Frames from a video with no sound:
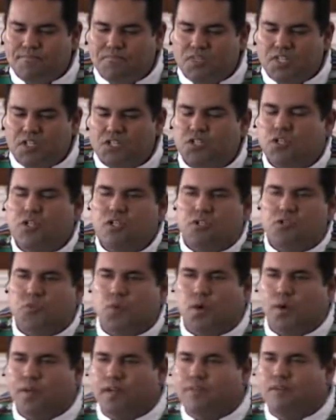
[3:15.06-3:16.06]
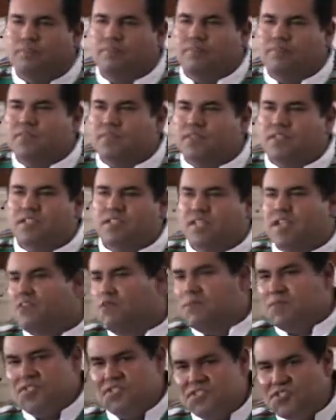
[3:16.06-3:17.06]
So here's one. You ever
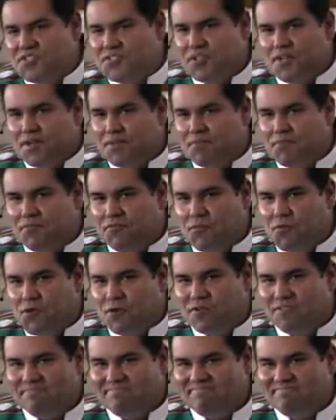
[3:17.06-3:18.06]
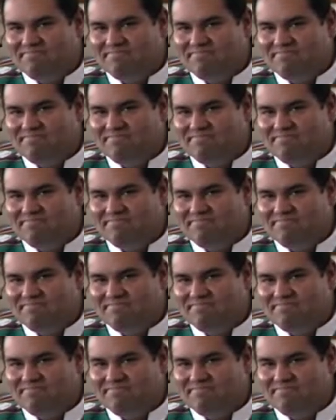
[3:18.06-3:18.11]
been stood up before?